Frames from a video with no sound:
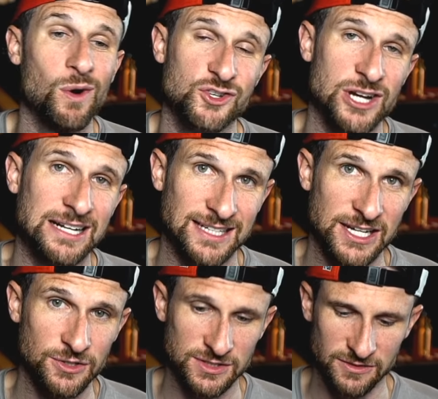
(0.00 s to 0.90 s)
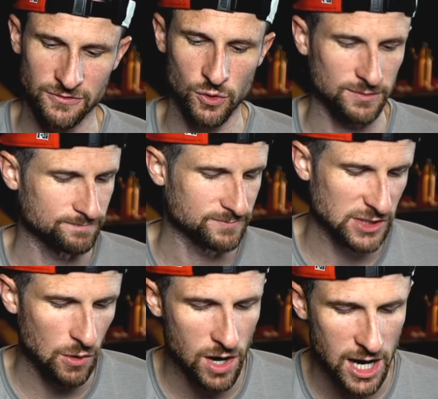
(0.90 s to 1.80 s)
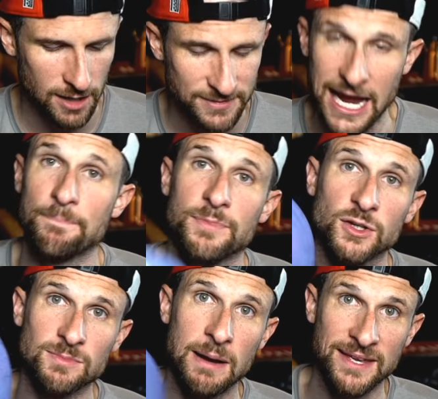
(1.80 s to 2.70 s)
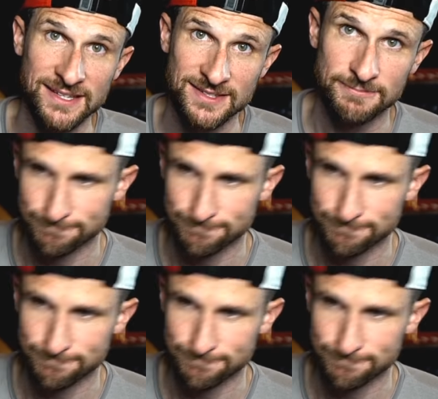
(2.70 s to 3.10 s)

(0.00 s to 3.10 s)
what shots I use it for. So yeah, those are my mids.